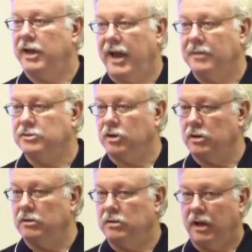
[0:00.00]

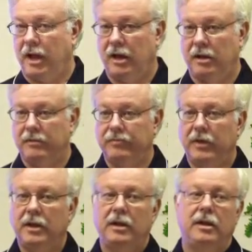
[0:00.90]
AMSOIL
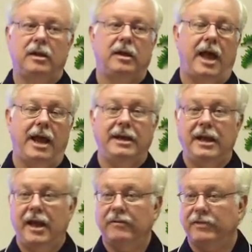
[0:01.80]

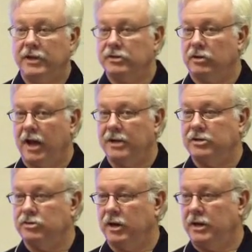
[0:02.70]
ADF, the diesel
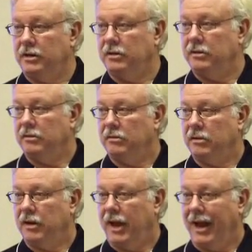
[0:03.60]
concentrate,
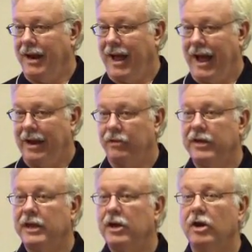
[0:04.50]
and I don't
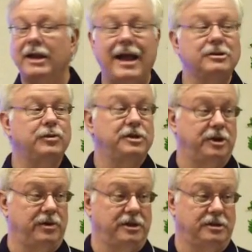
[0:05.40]
think he hardly has a
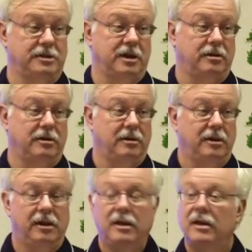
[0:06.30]
regeneration cycle.
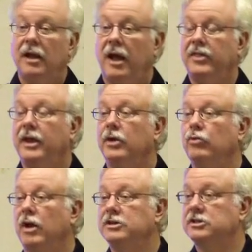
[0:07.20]
I think it
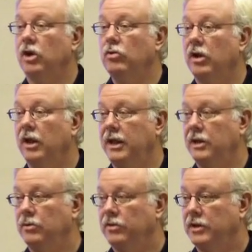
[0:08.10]
runs so
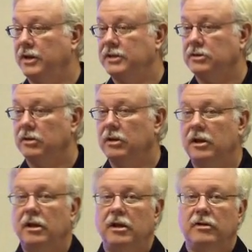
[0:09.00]
clean with the diesel
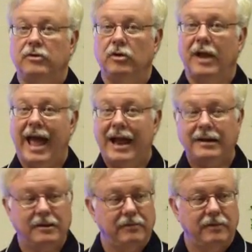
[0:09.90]
fuel
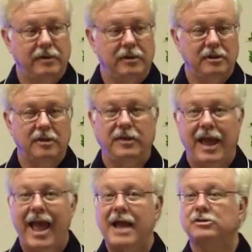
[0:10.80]
additive that the
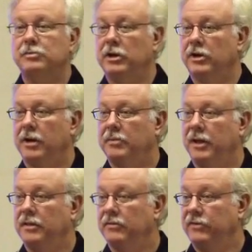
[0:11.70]
ash buildup
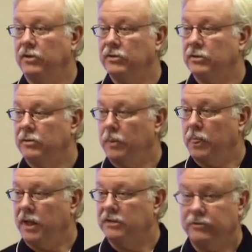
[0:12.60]
in the filter
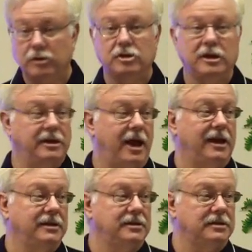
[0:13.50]
is virtually
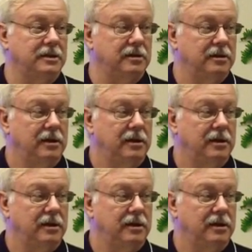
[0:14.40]
non-existent.